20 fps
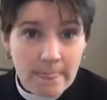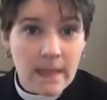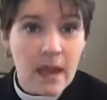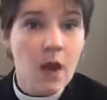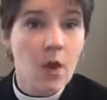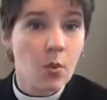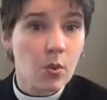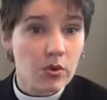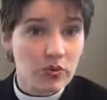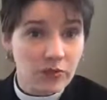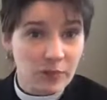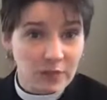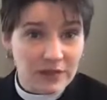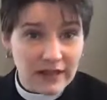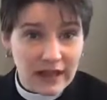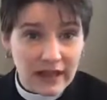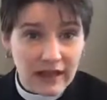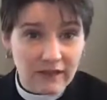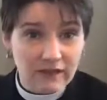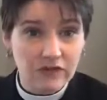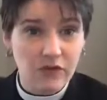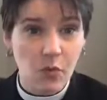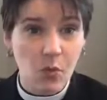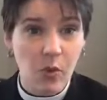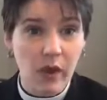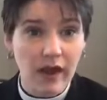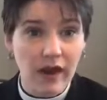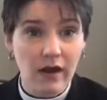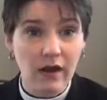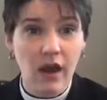We're the place
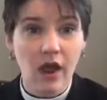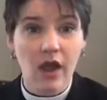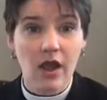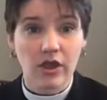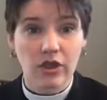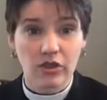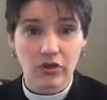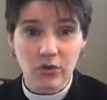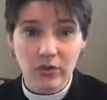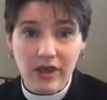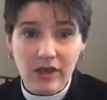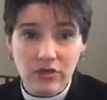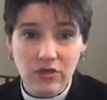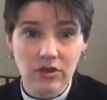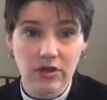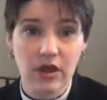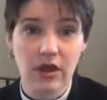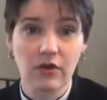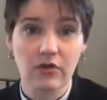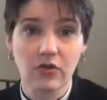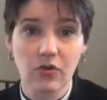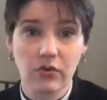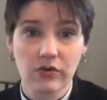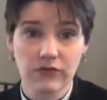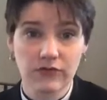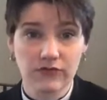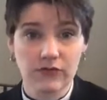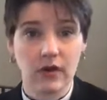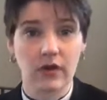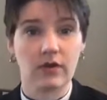where you can share your
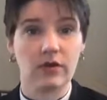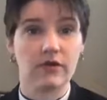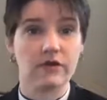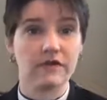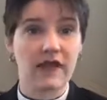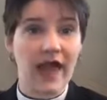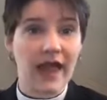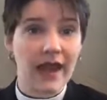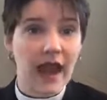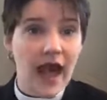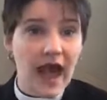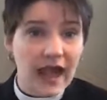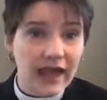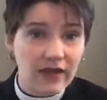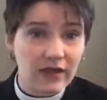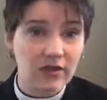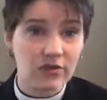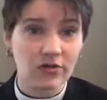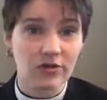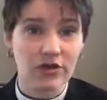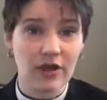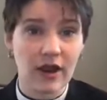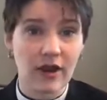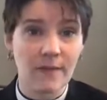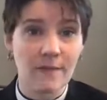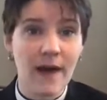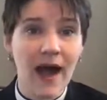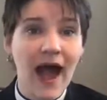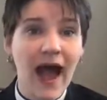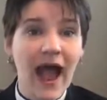struggles and I can share
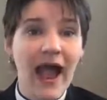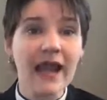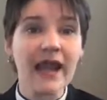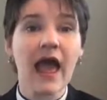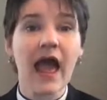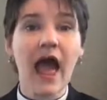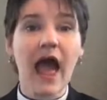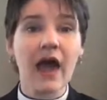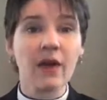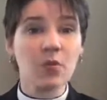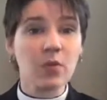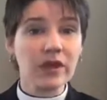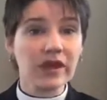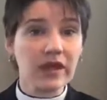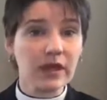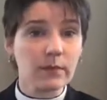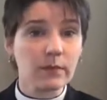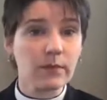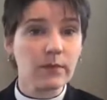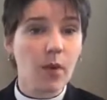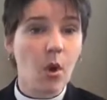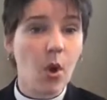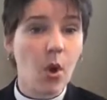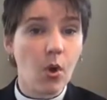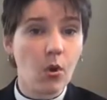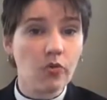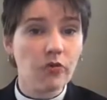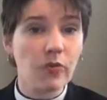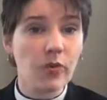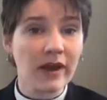mine, and we can
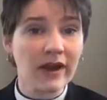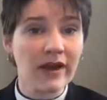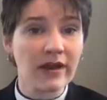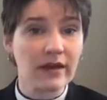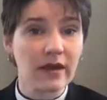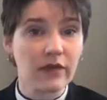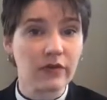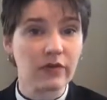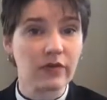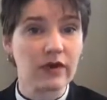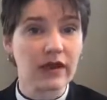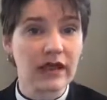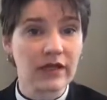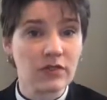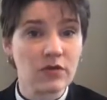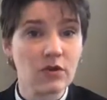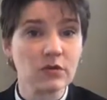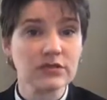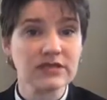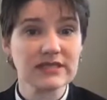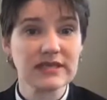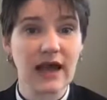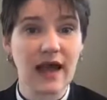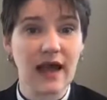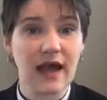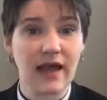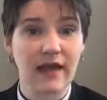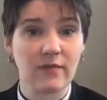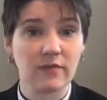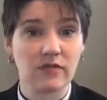hold one another in those
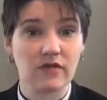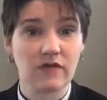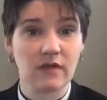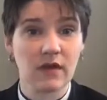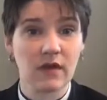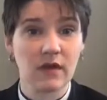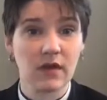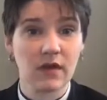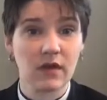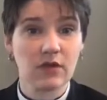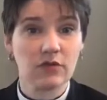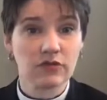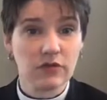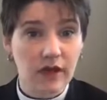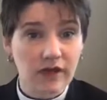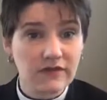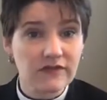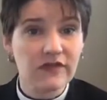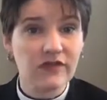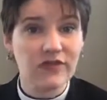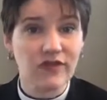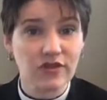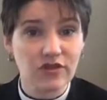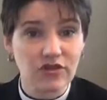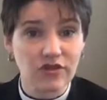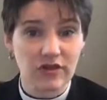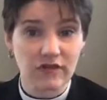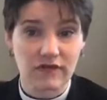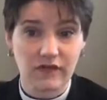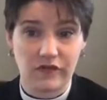times, trusting that
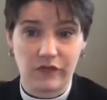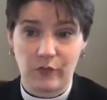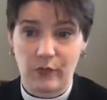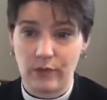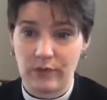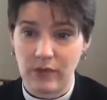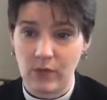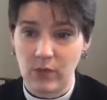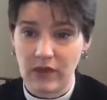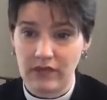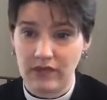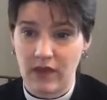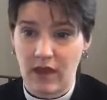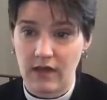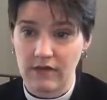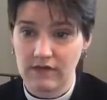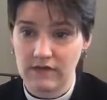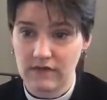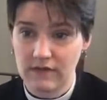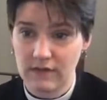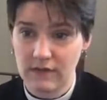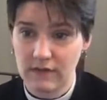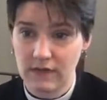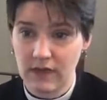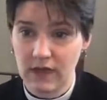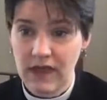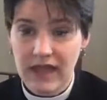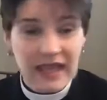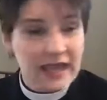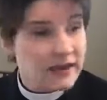Jesus will be with us.
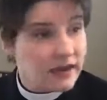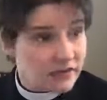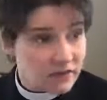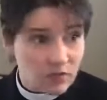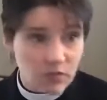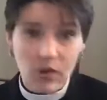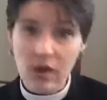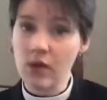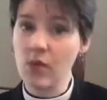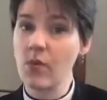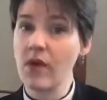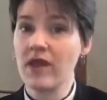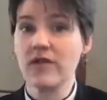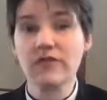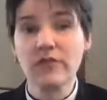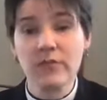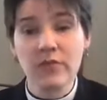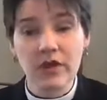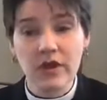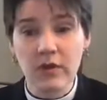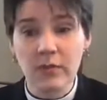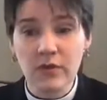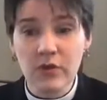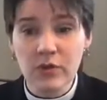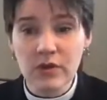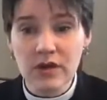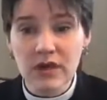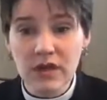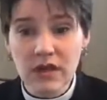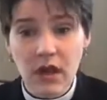He doesn't run away from the
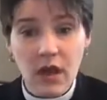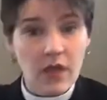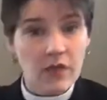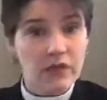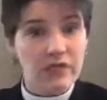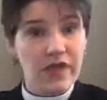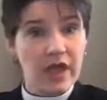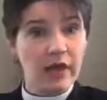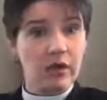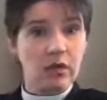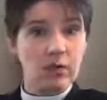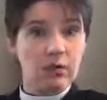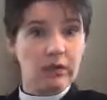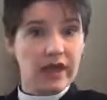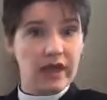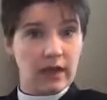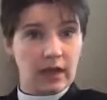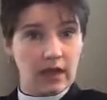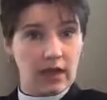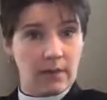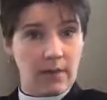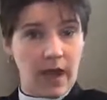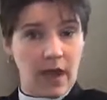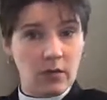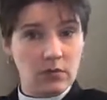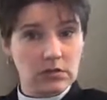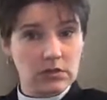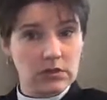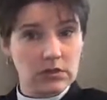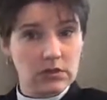community. They don't kick him
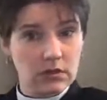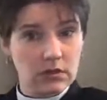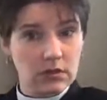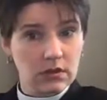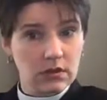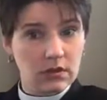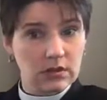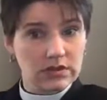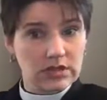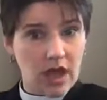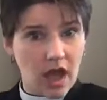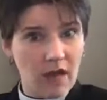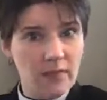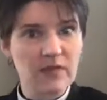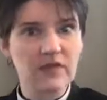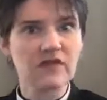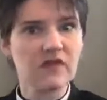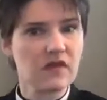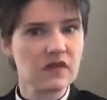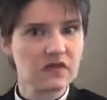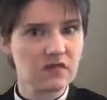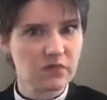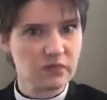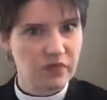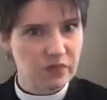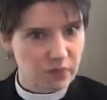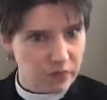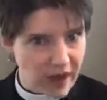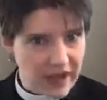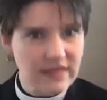out. Thomas is
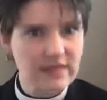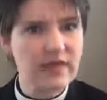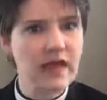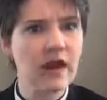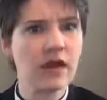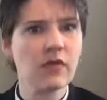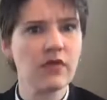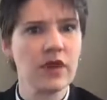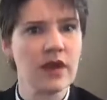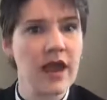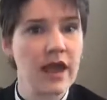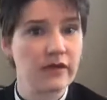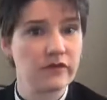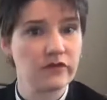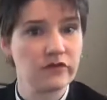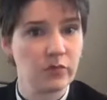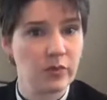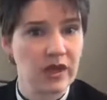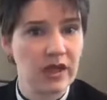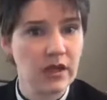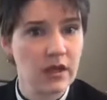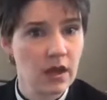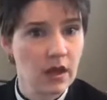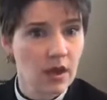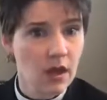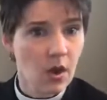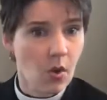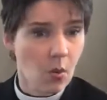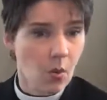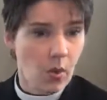right there the next week,
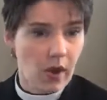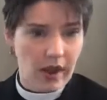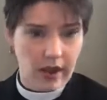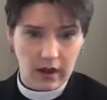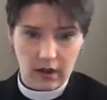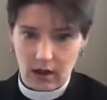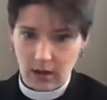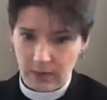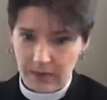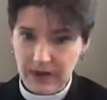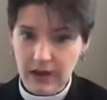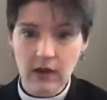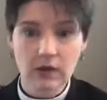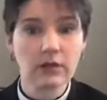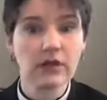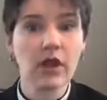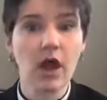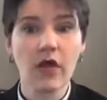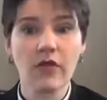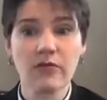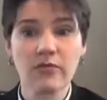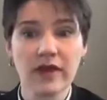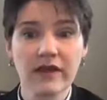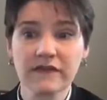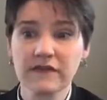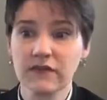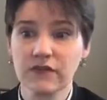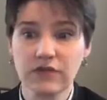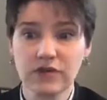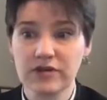where apparently all the
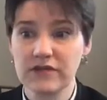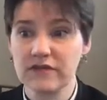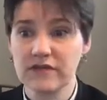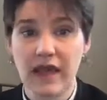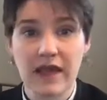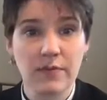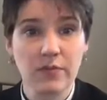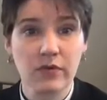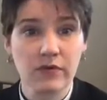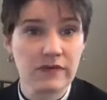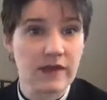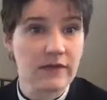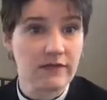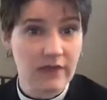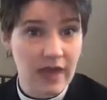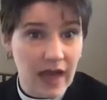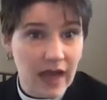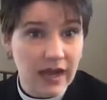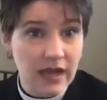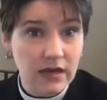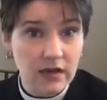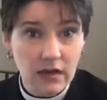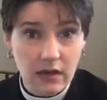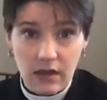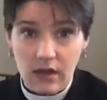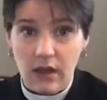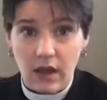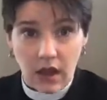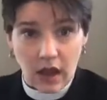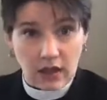rest of the disciples have got it
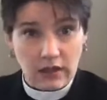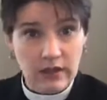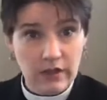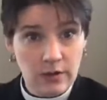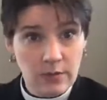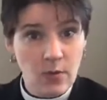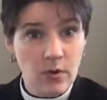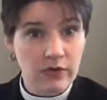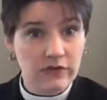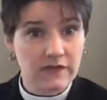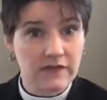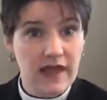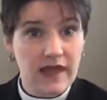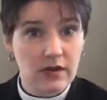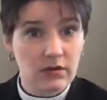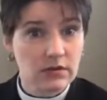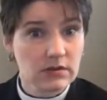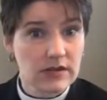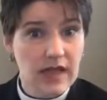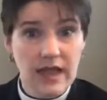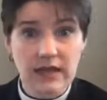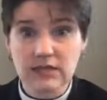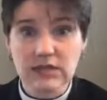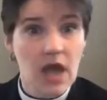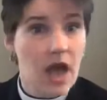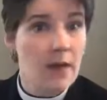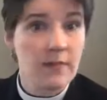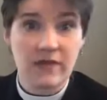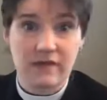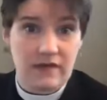a little more settled, and
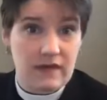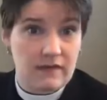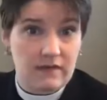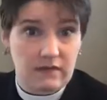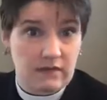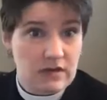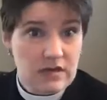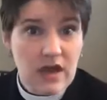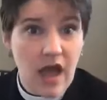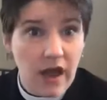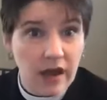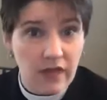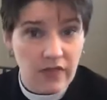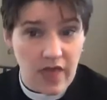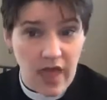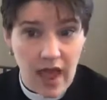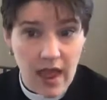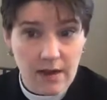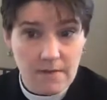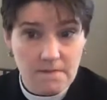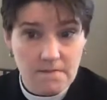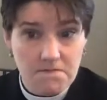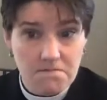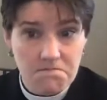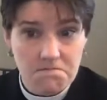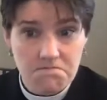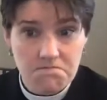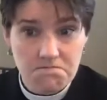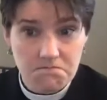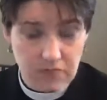Thomas has none of that.
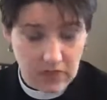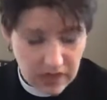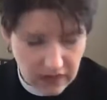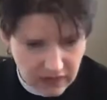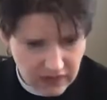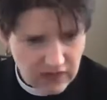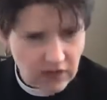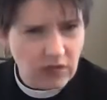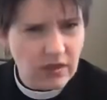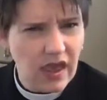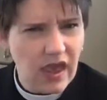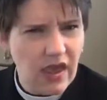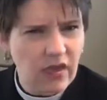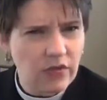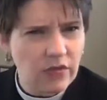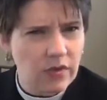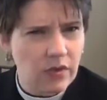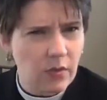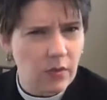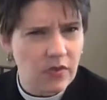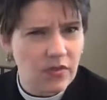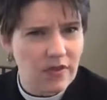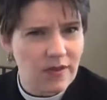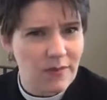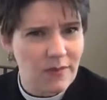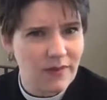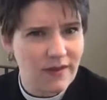He's still gathering with them.